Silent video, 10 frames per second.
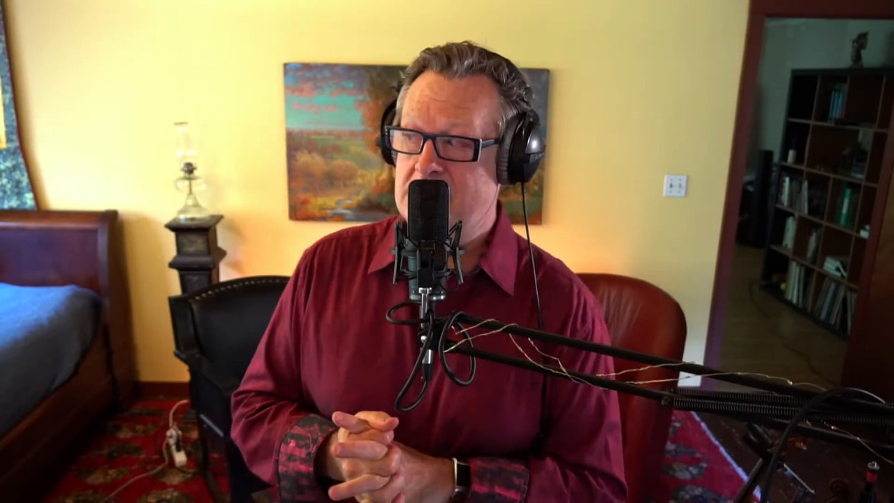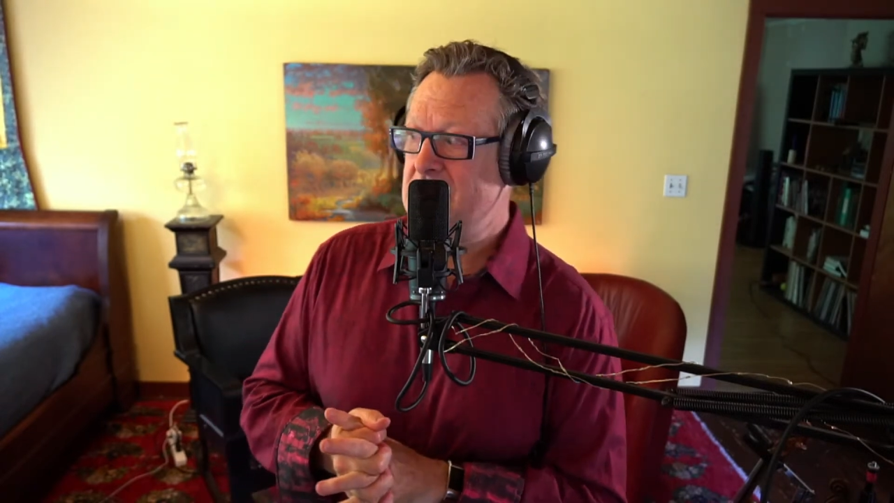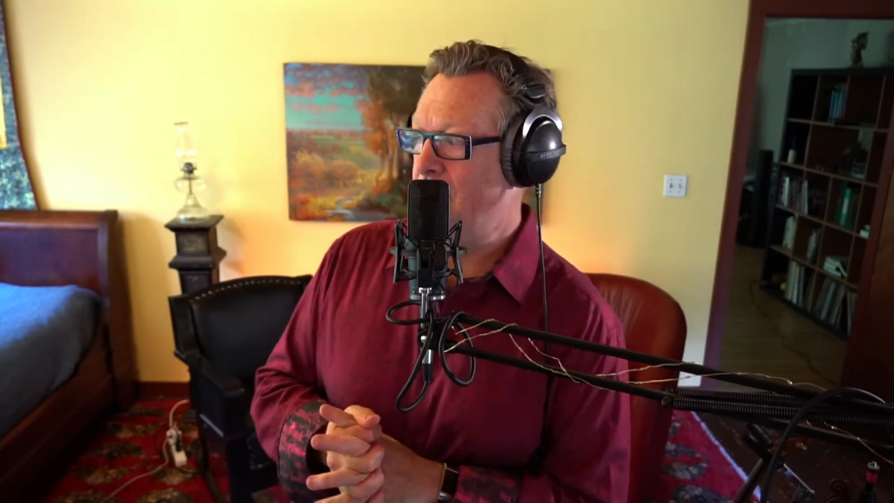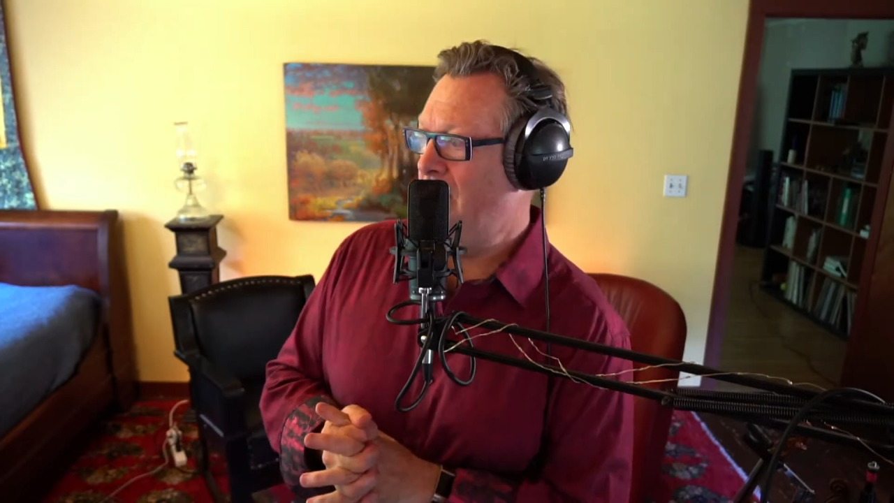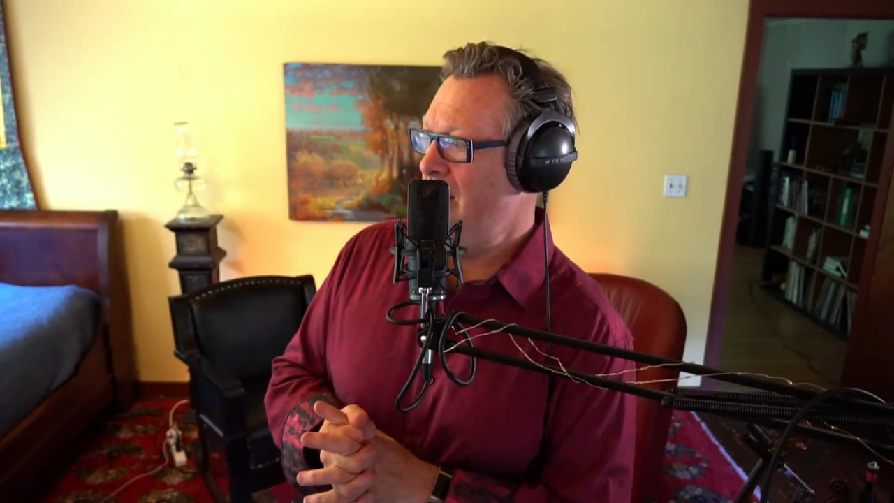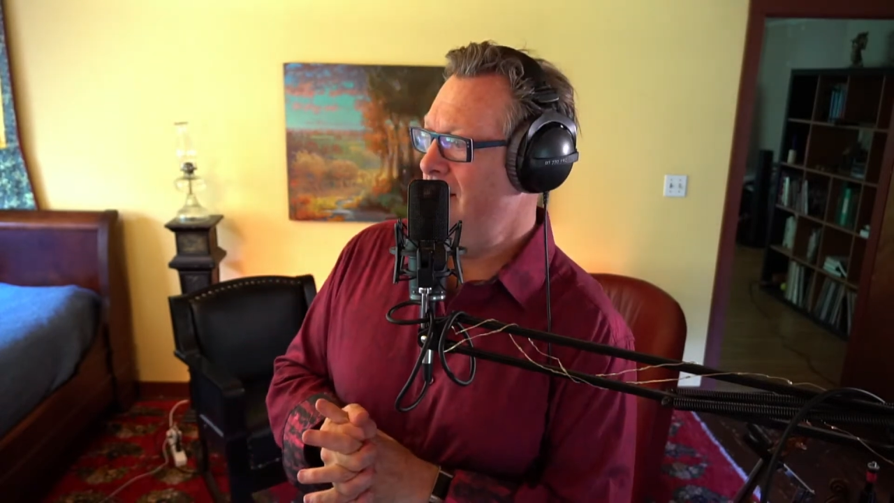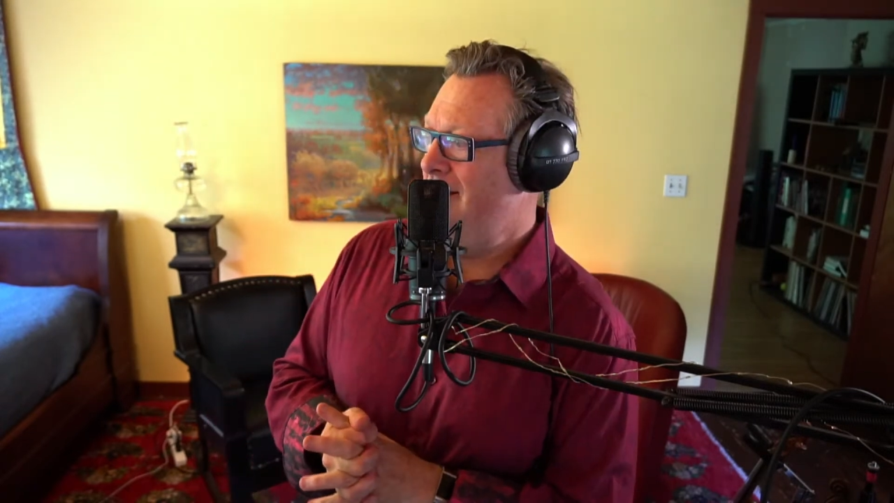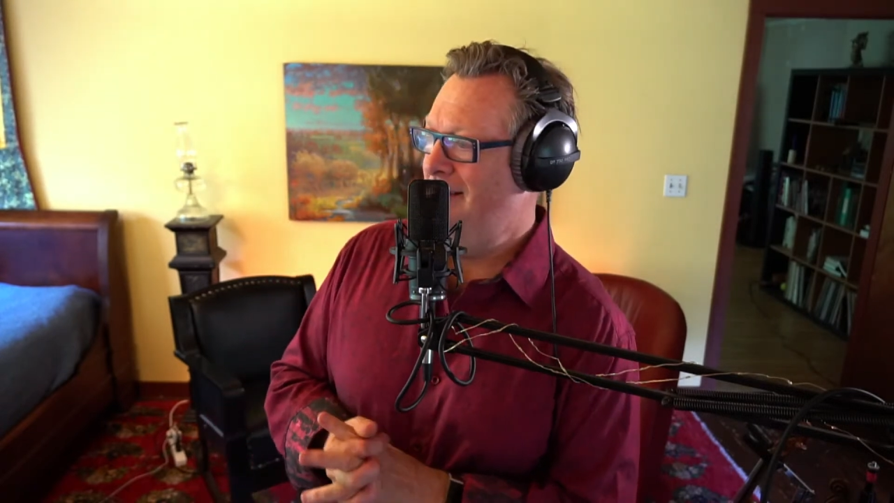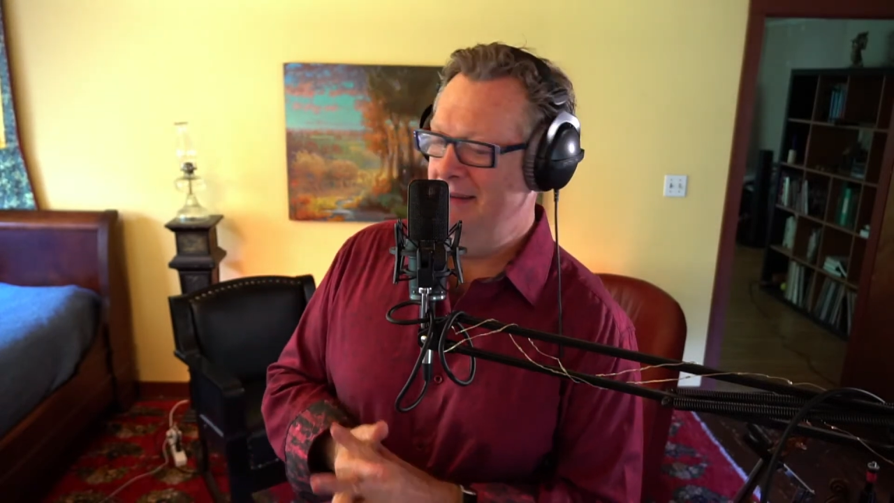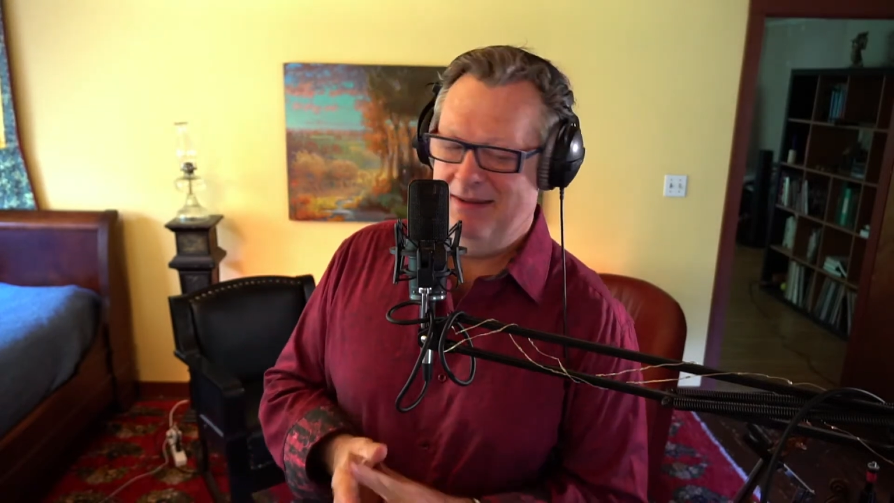Say what?
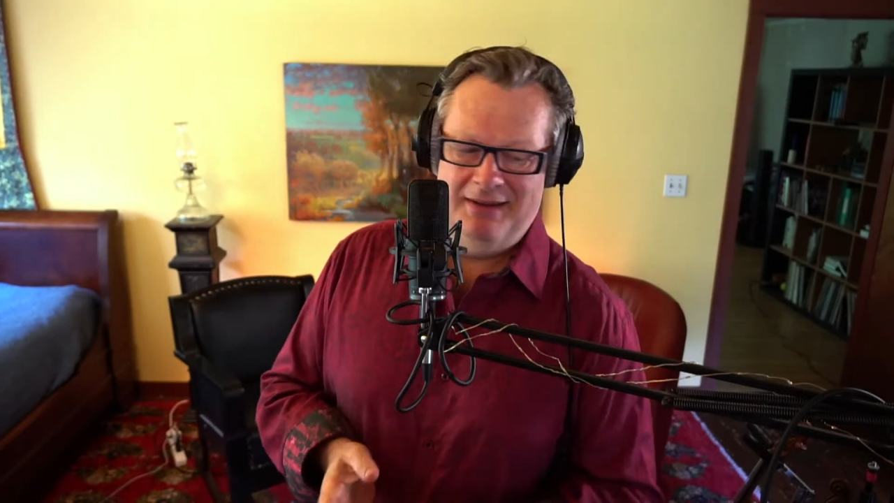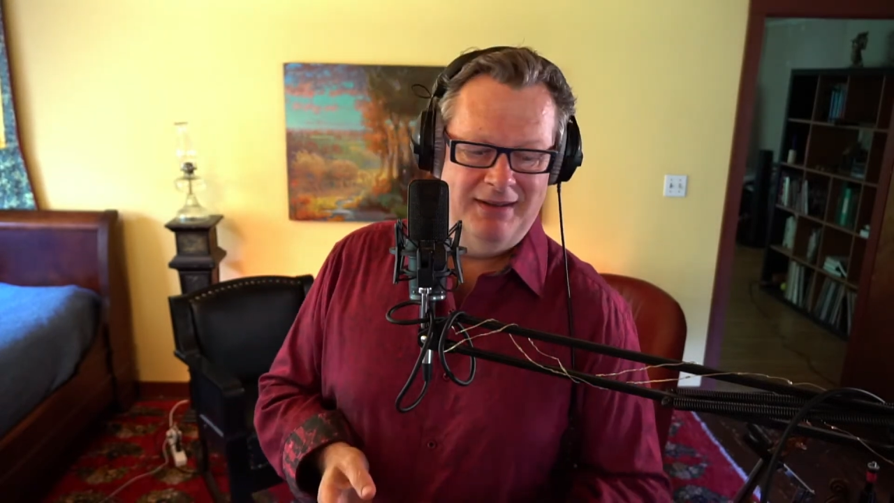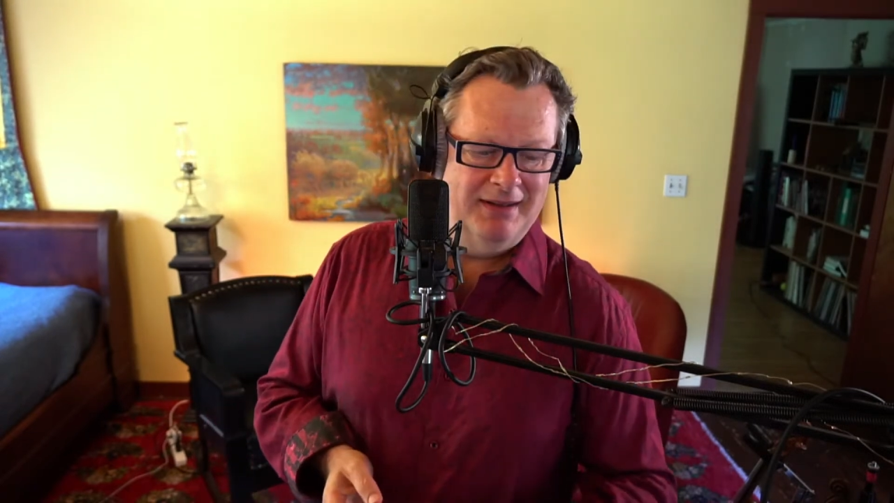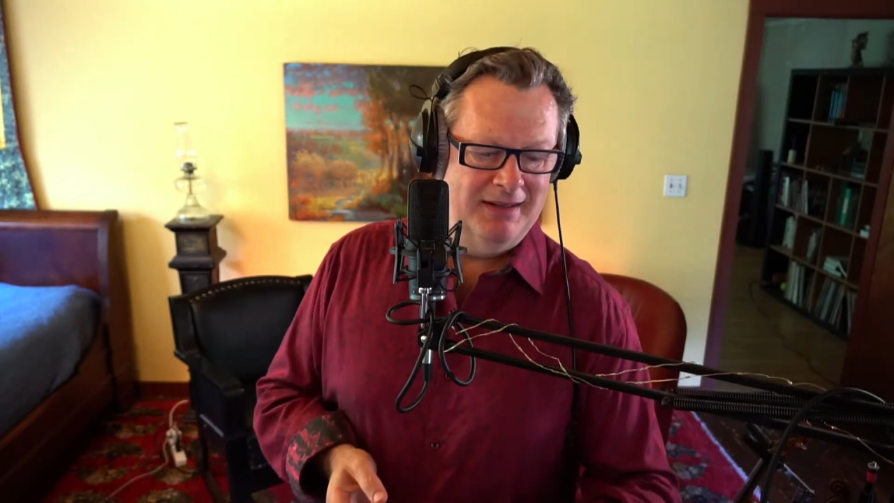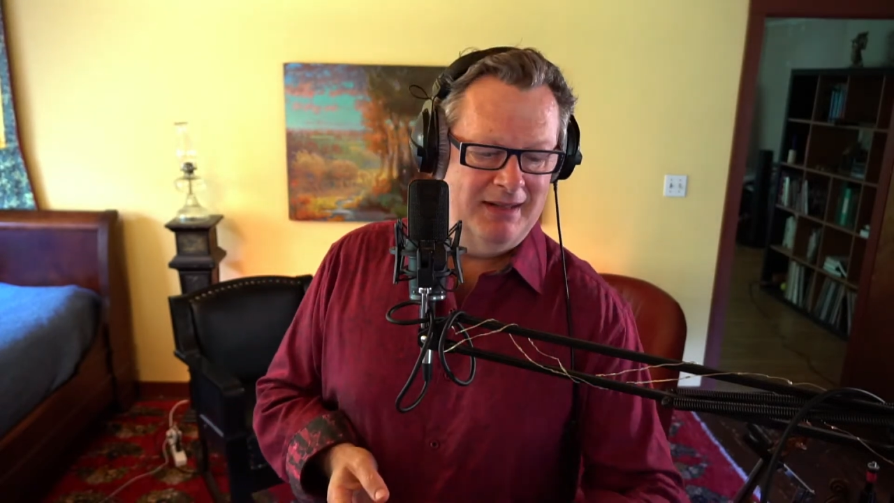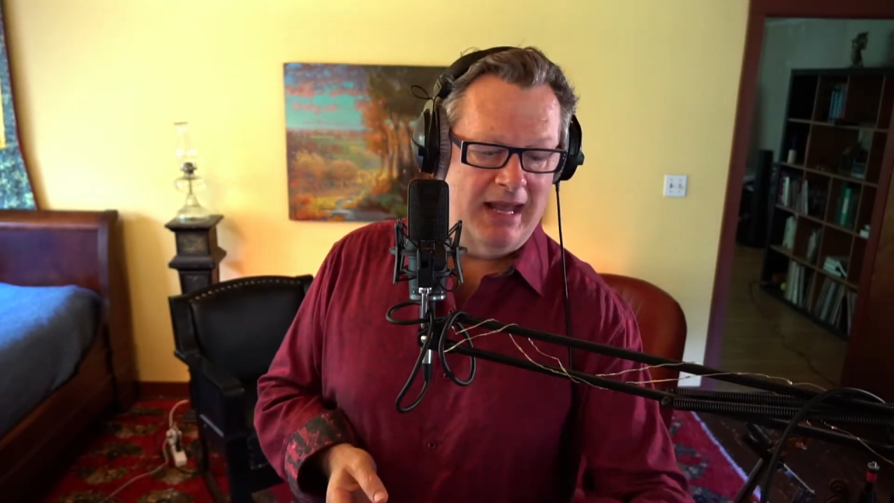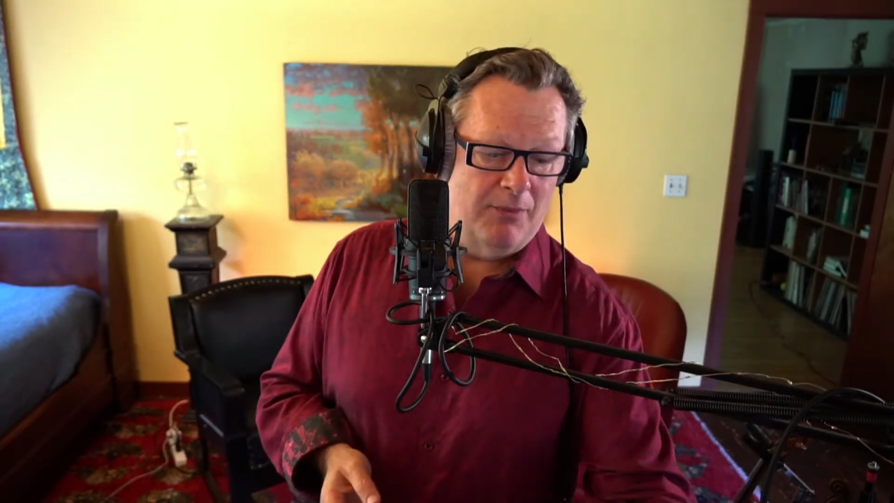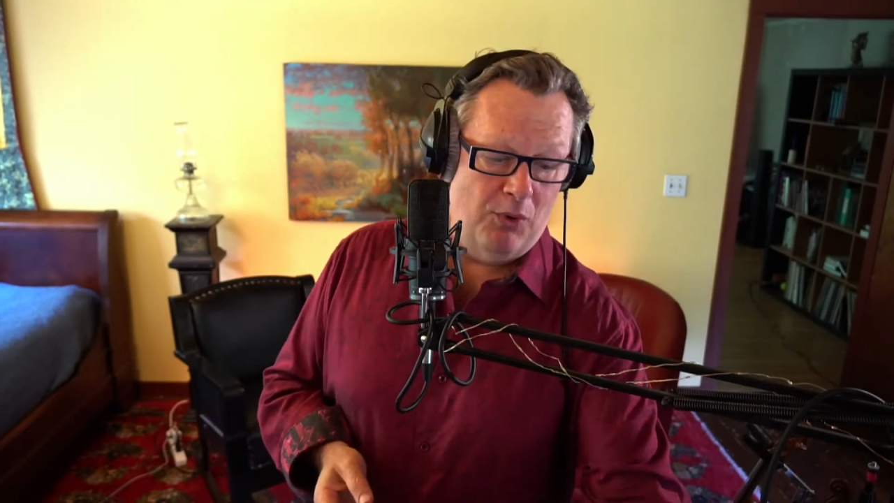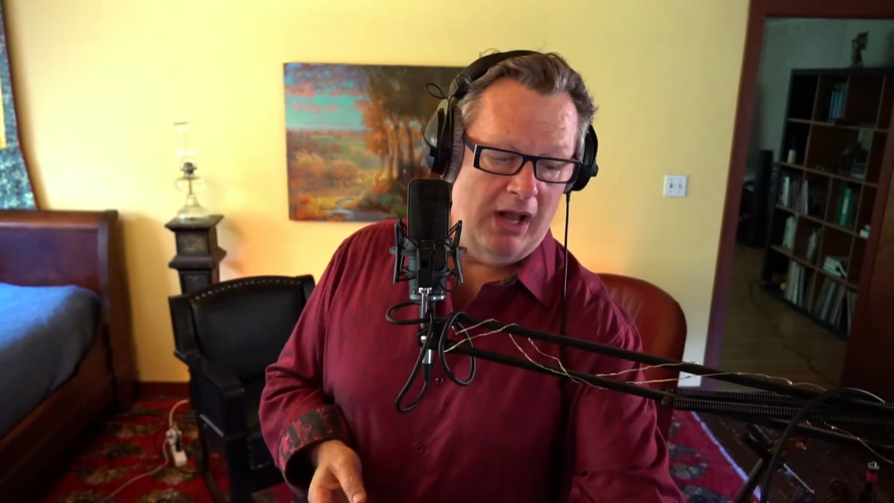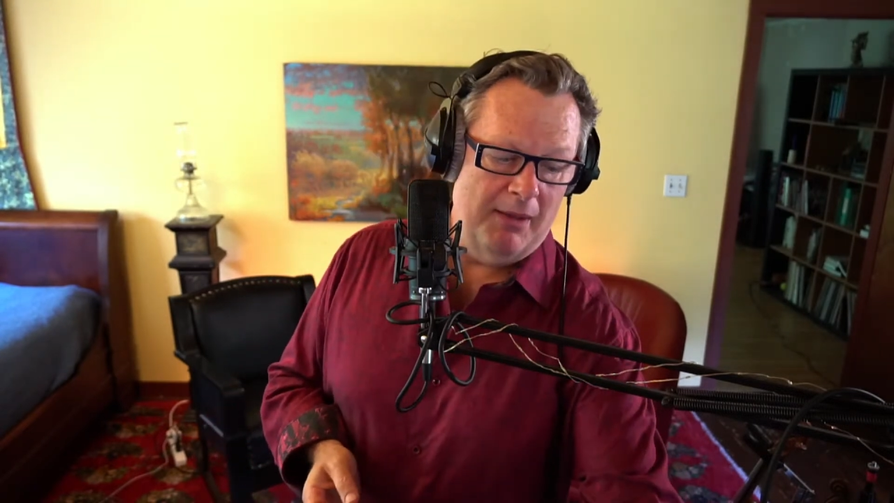
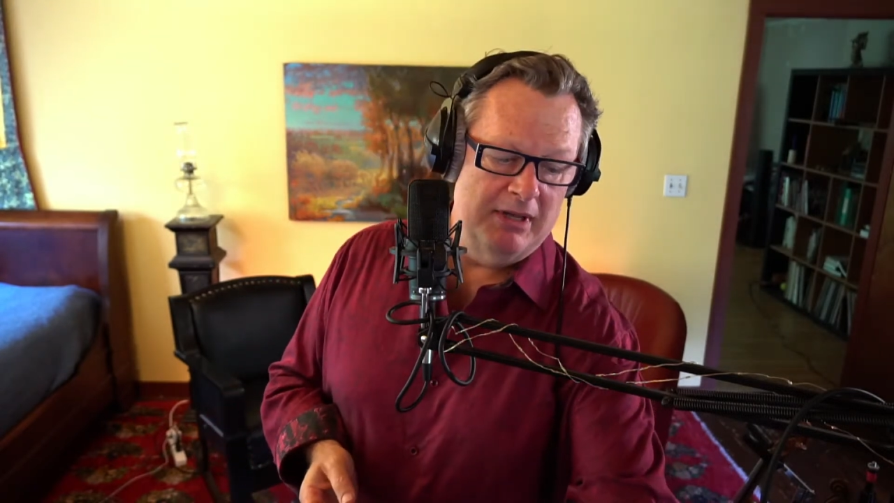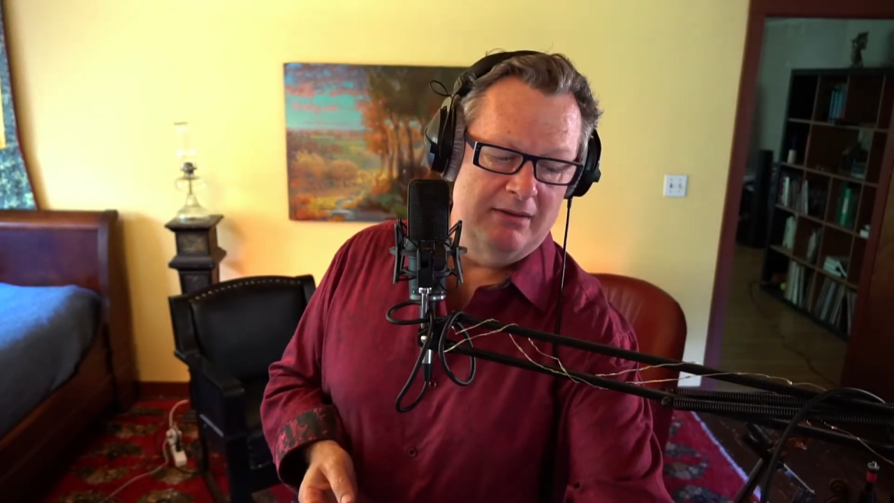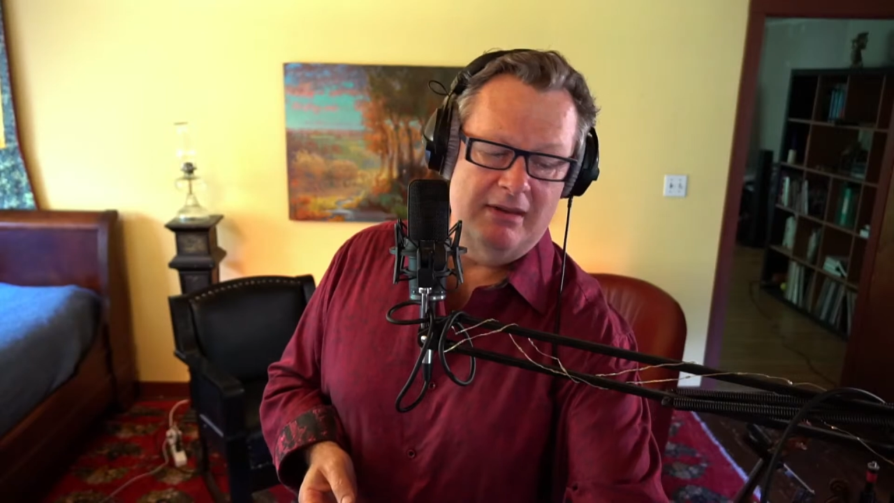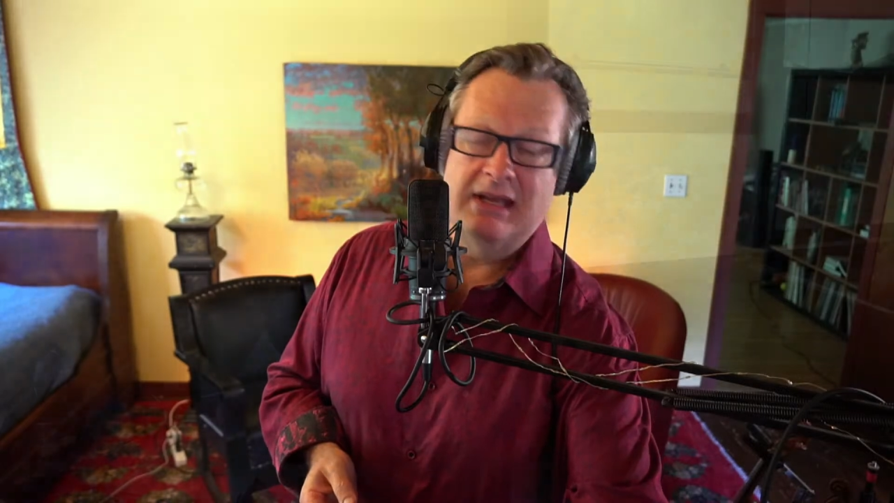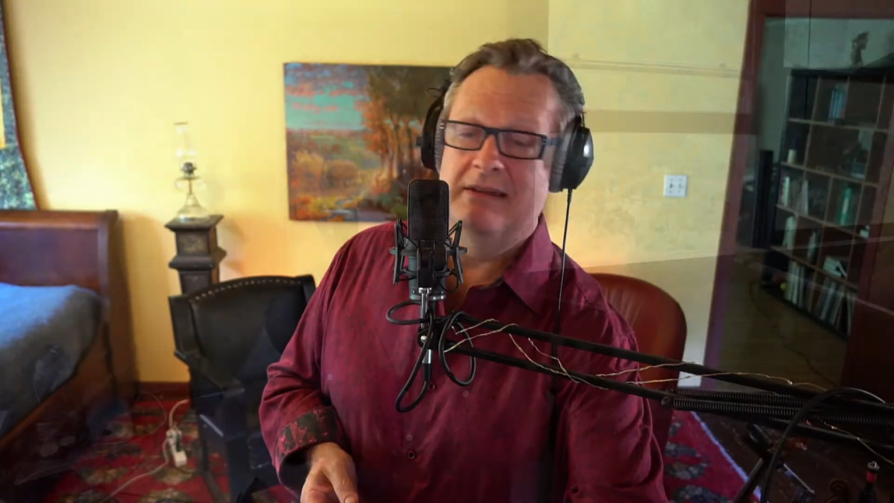Well, I mean,